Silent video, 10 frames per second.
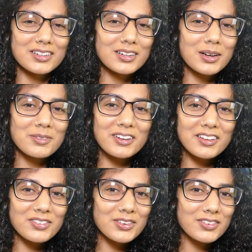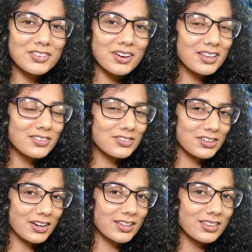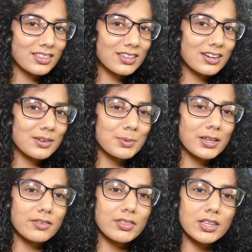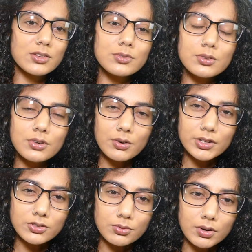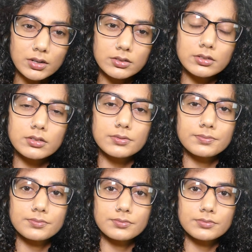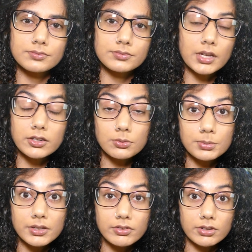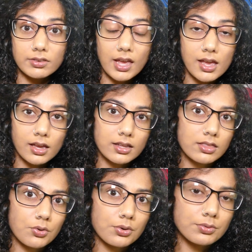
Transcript: I believe you have great strength, and I believe that you do know what you want. I don't believe you're saying it, though.